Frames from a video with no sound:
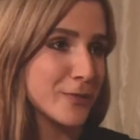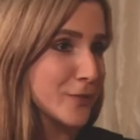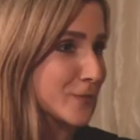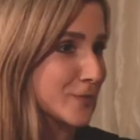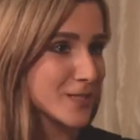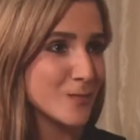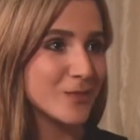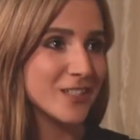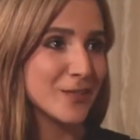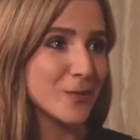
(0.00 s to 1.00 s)
me or for
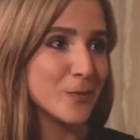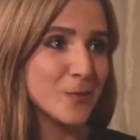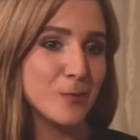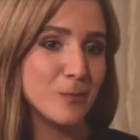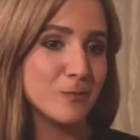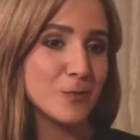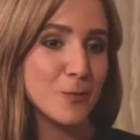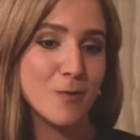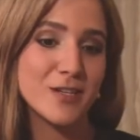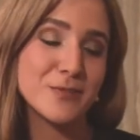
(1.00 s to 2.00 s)
someone who
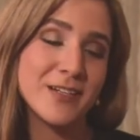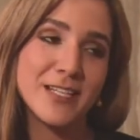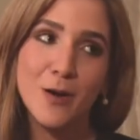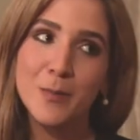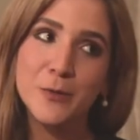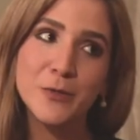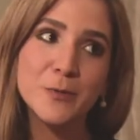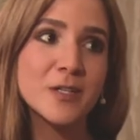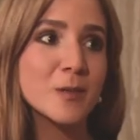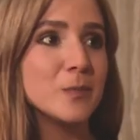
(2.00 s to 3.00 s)
wanted to find out about your
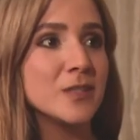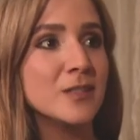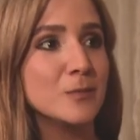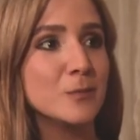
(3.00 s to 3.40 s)
work but